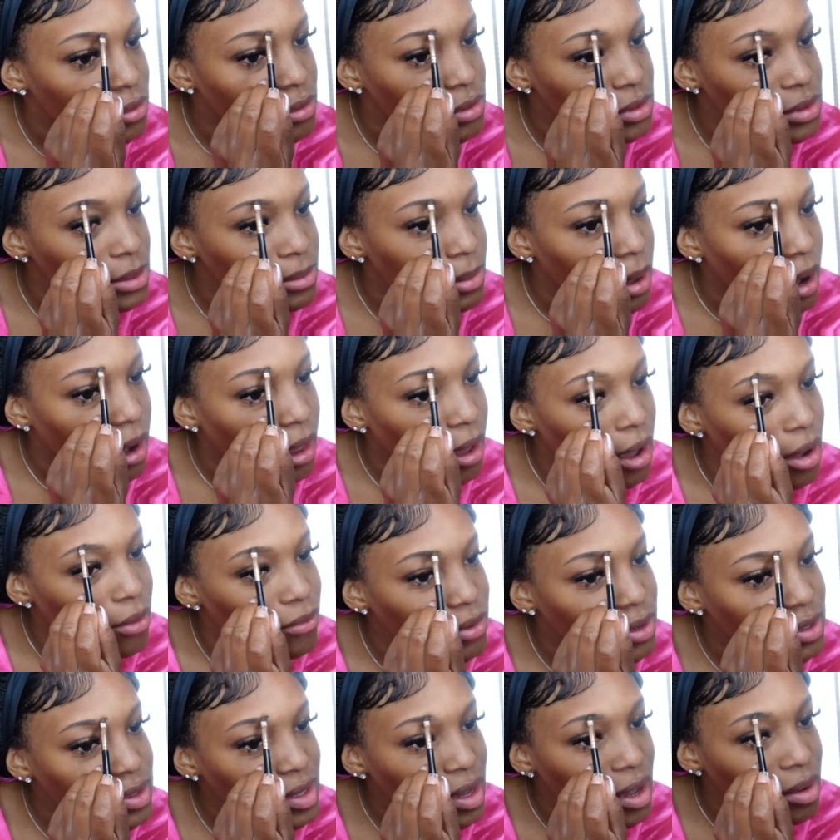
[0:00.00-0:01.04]
Somebody got
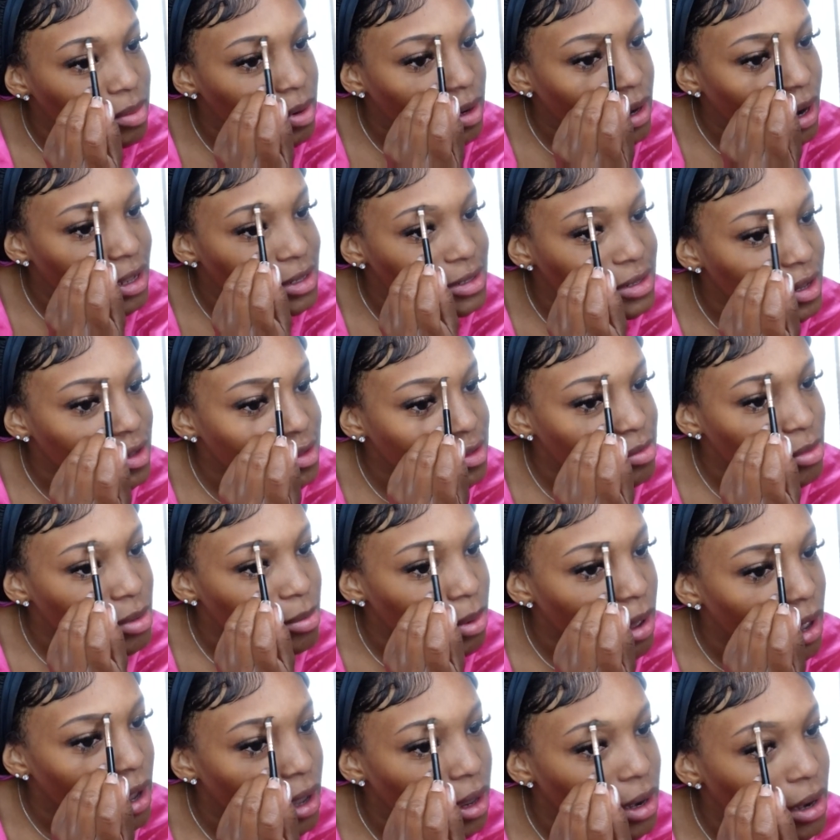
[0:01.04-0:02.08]
one time to not text me
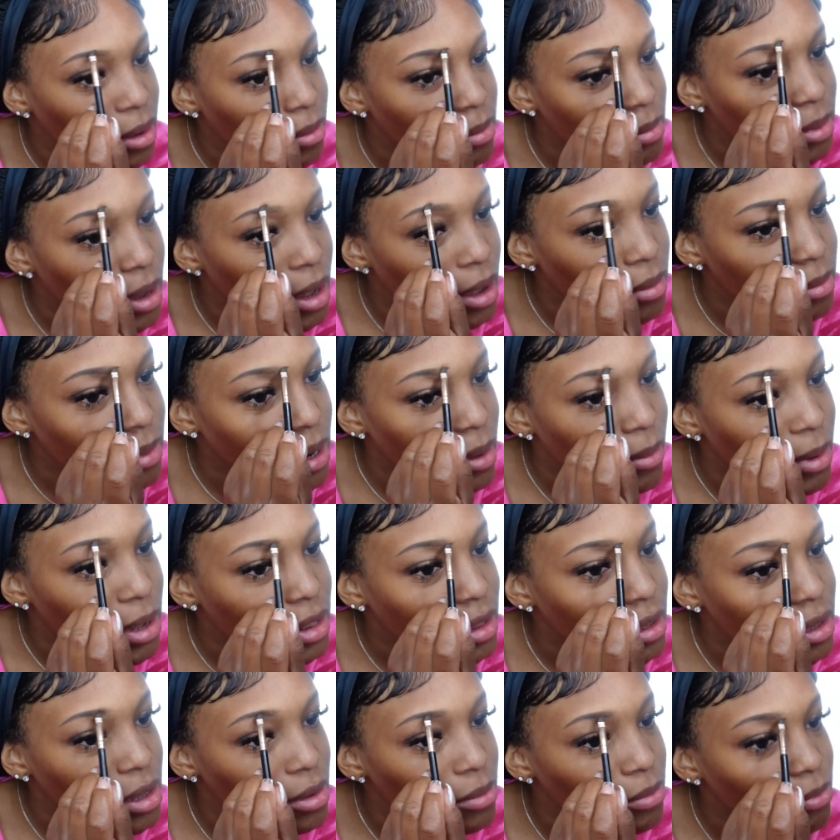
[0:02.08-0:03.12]
back, and I'm I'm not about
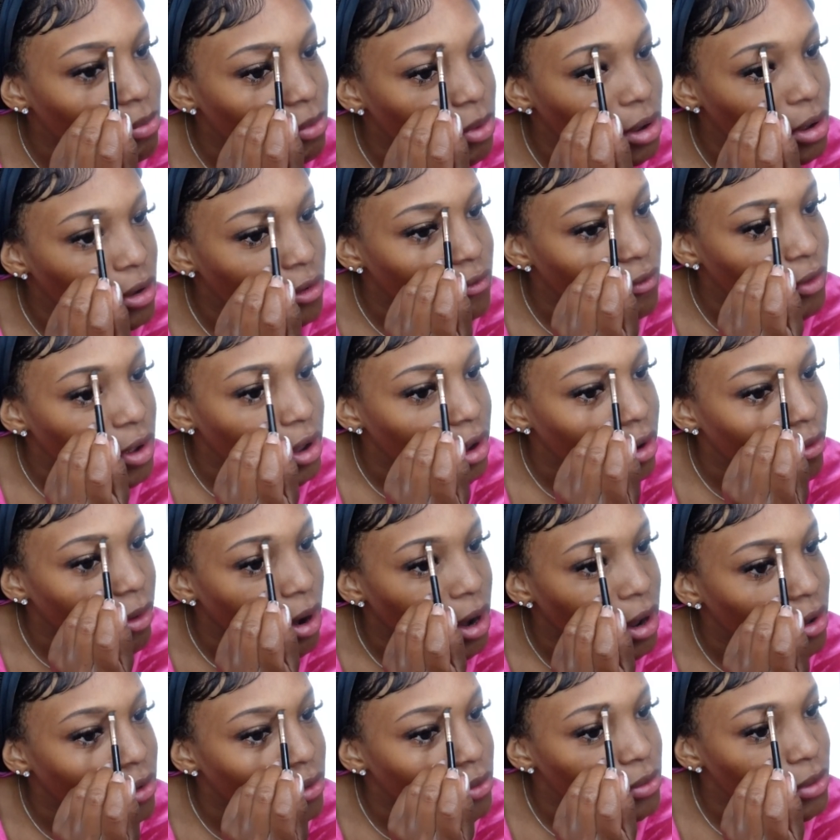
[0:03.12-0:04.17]
to keep uh fucking
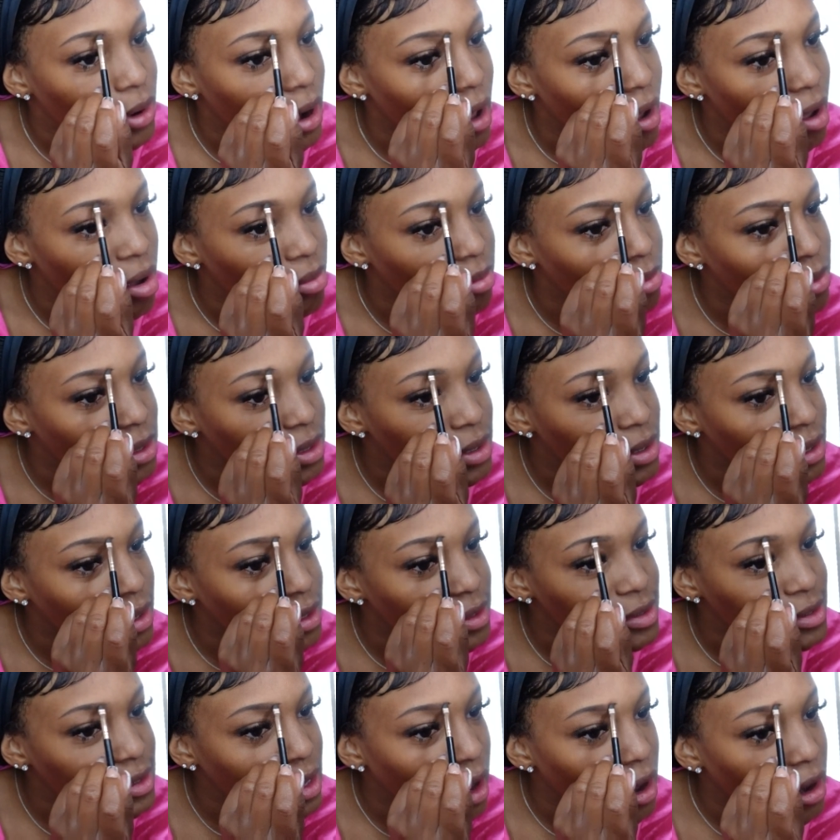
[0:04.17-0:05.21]
writing you like I'm
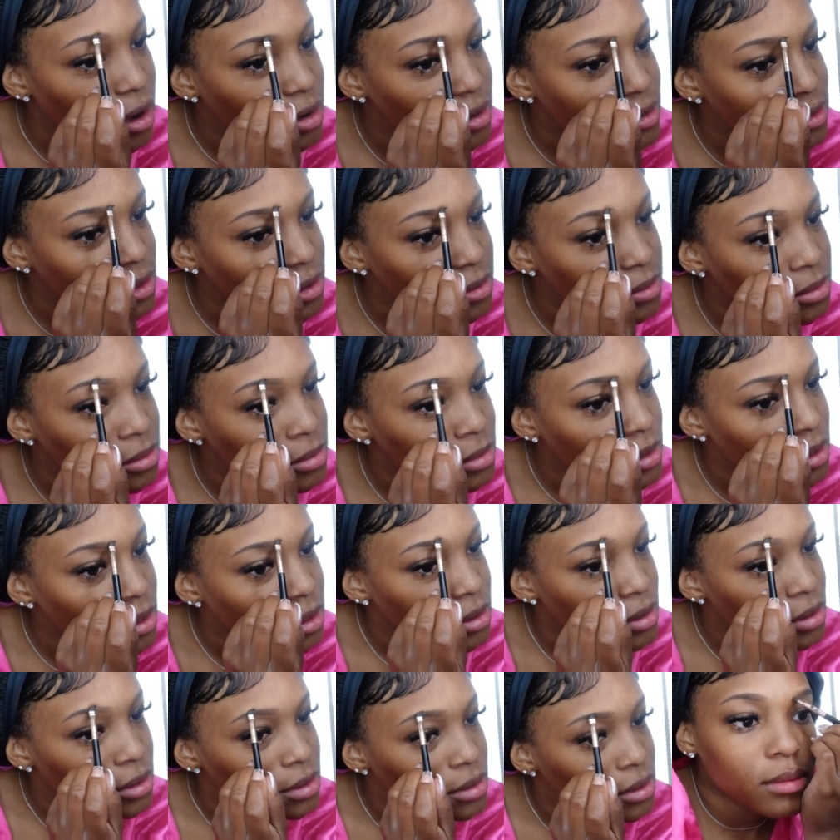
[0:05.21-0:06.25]
insane or something.
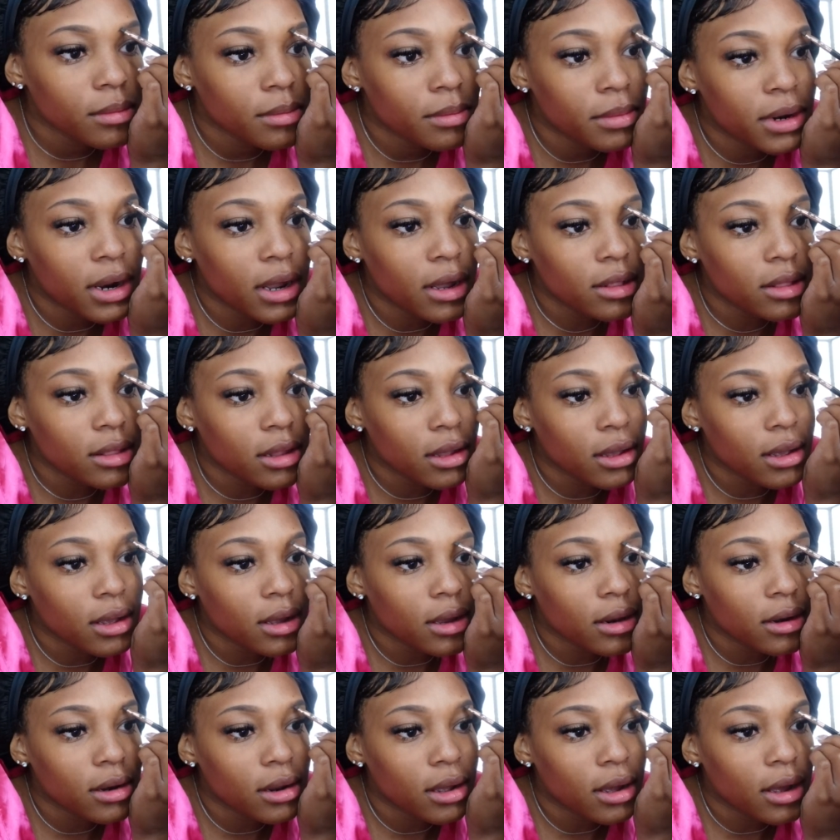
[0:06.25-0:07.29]
But I think
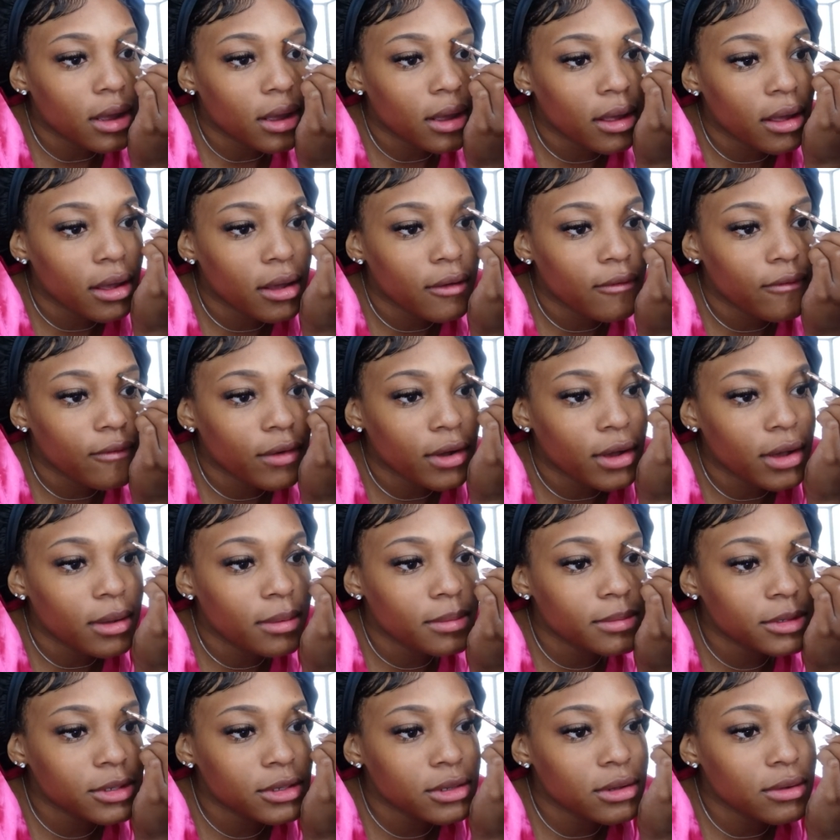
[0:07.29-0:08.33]
I I have
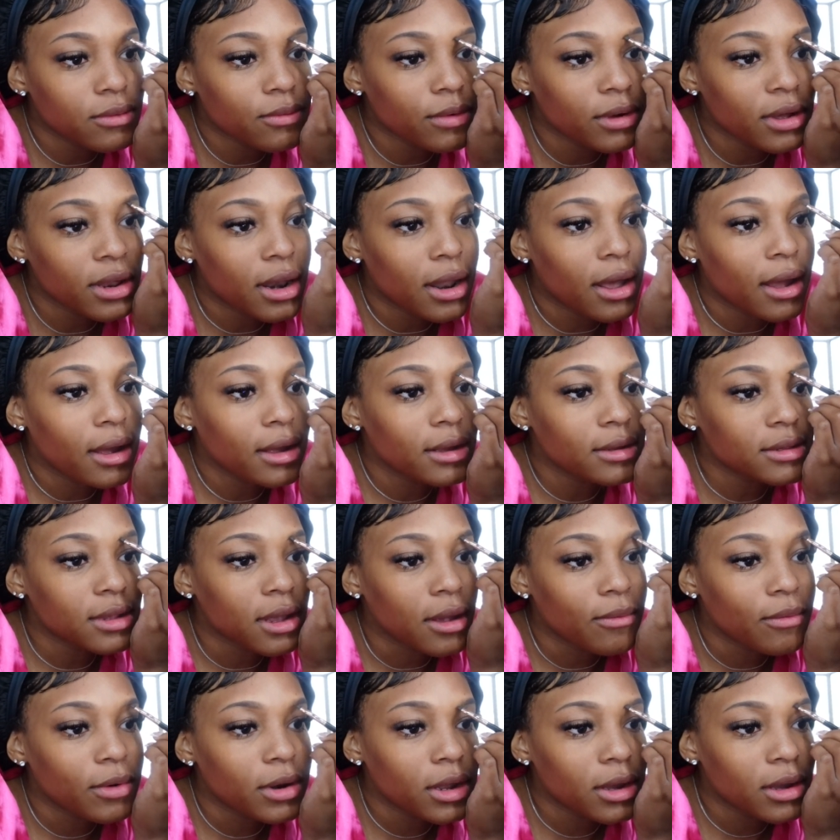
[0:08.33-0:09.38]
come to realize
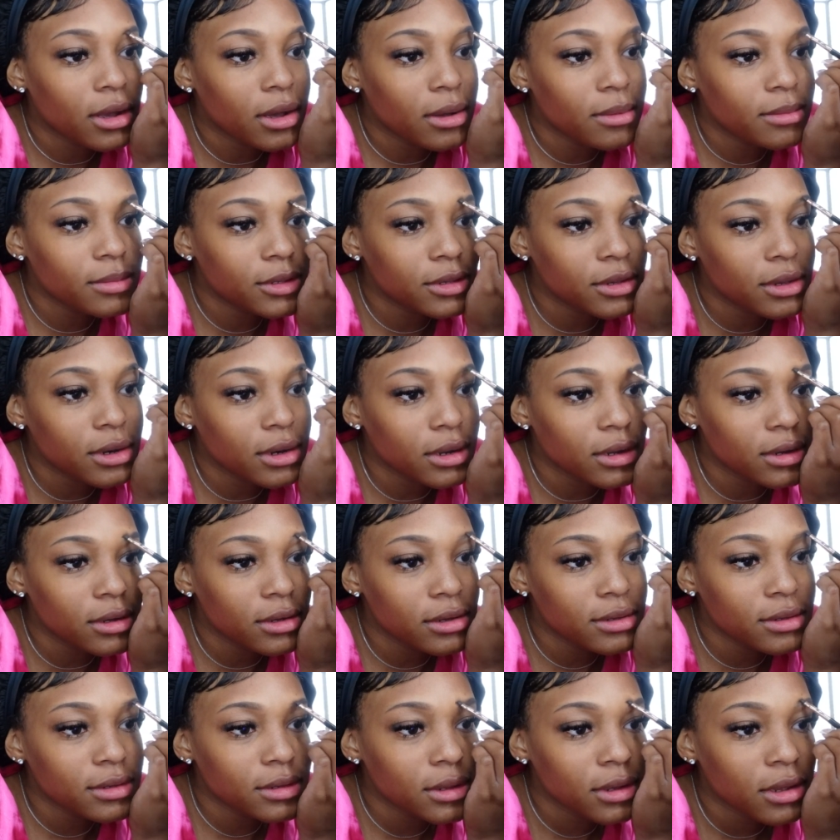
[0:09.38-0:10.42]
that when it comes to
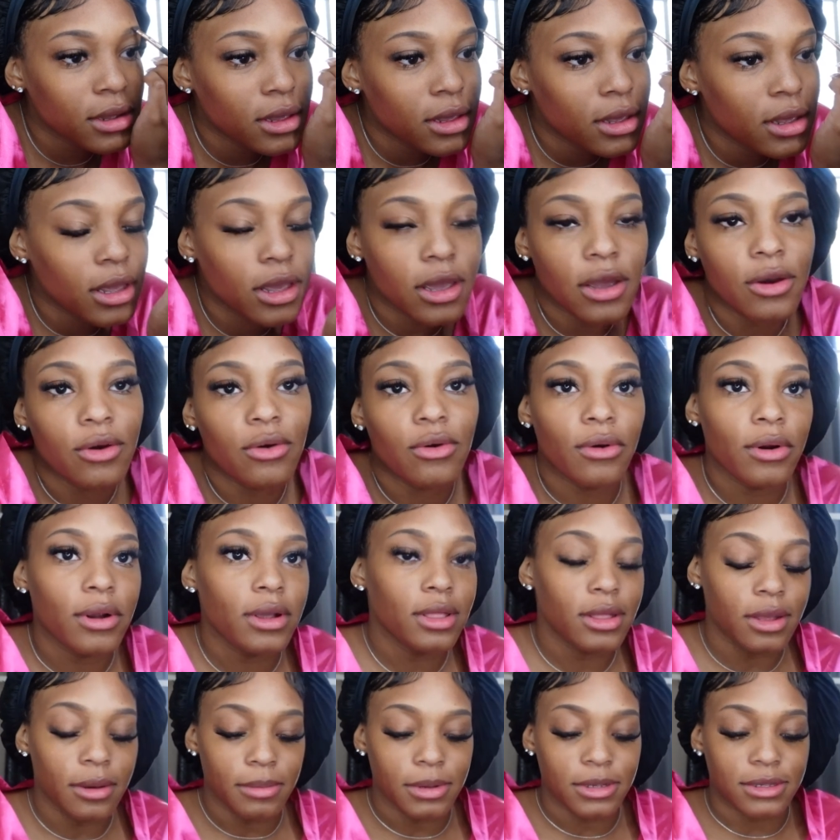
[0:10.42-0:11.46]
niggas,
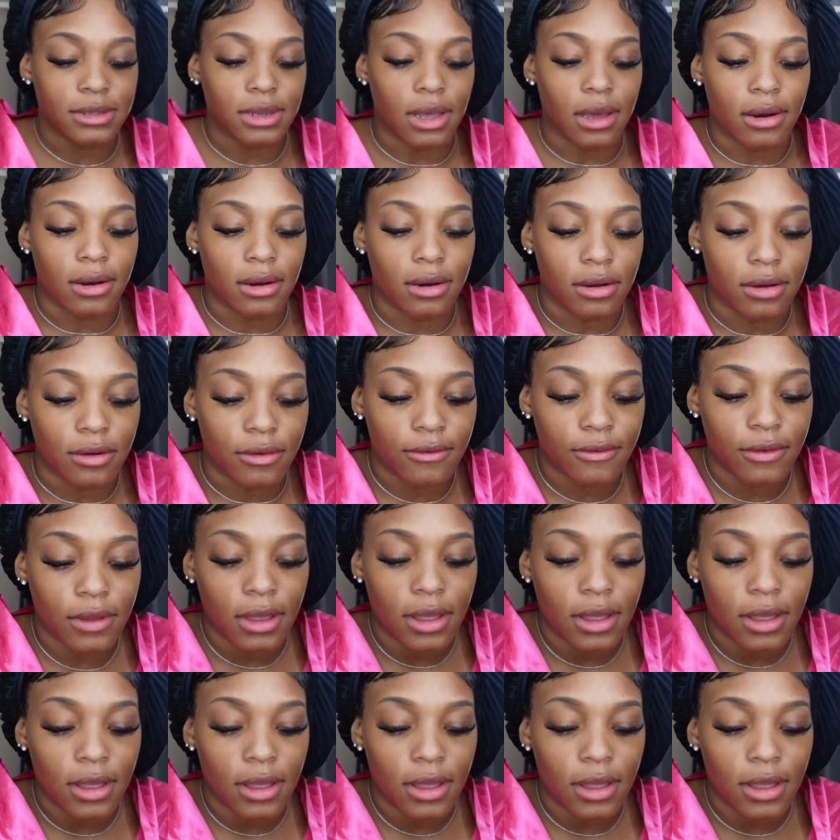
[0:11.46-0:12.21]
ignoring them is not enough.